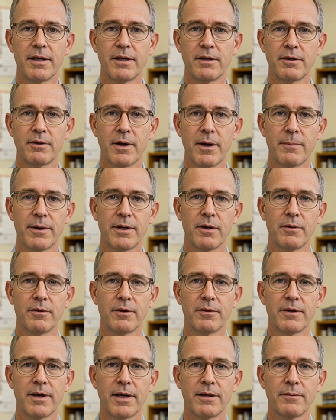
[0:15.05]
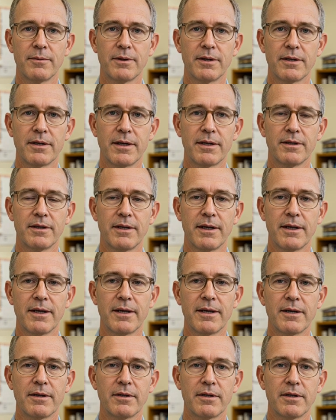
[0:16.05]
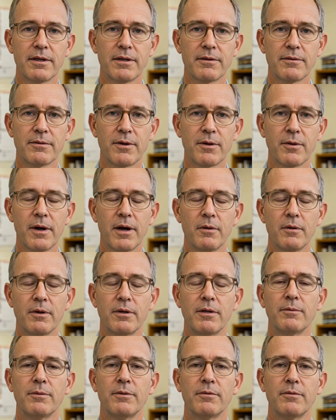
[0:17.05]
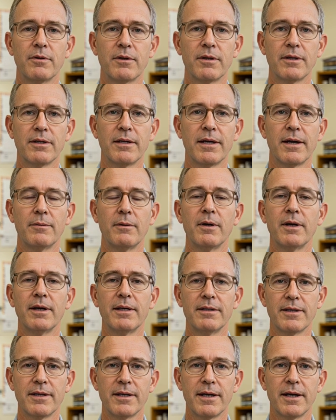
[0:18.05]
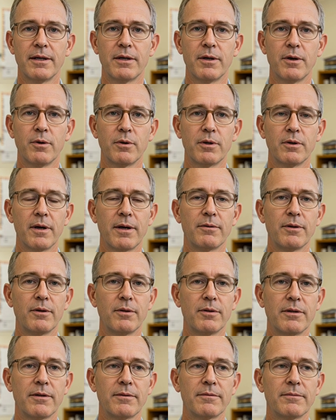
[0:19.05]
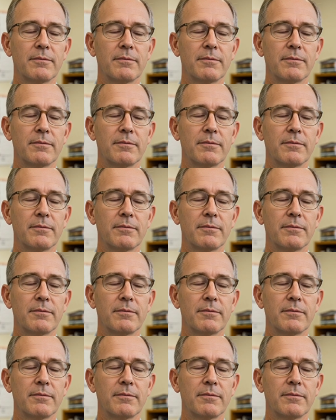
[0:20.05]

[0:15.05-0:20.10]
dropping over 5% in just a few hours before stabilizing at lower levels.